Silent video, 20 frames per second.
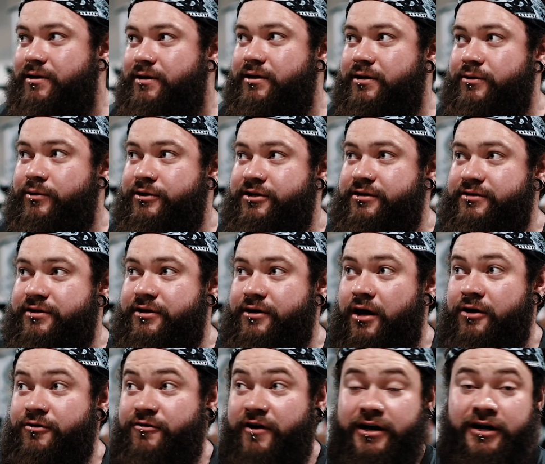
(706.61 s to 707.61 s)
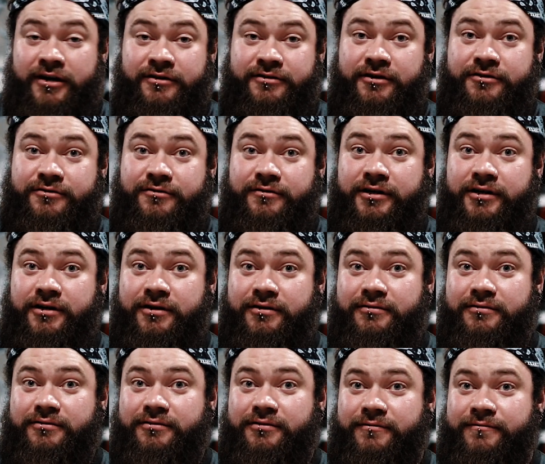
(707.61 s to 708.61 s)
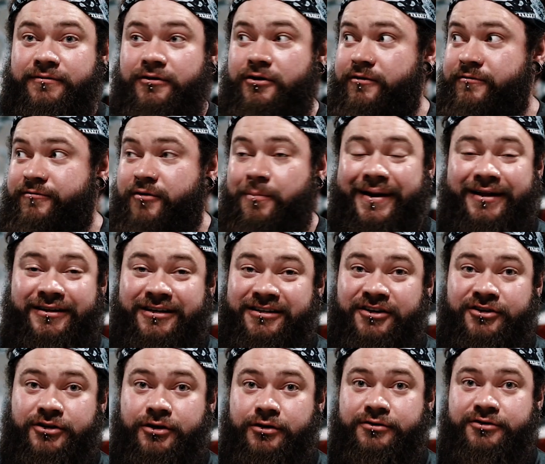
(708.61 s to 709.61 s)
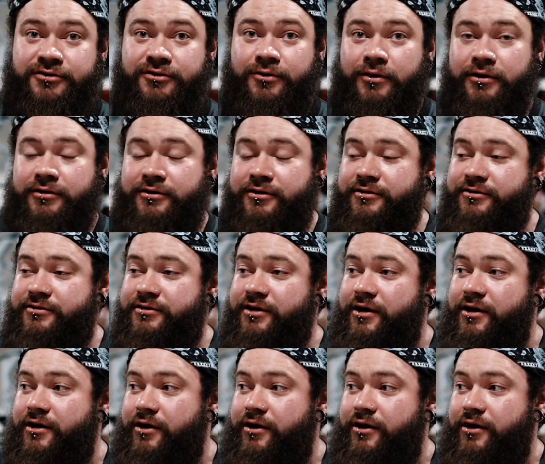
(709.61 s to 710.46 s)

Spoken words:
which is a great accessory for building a huge squat, because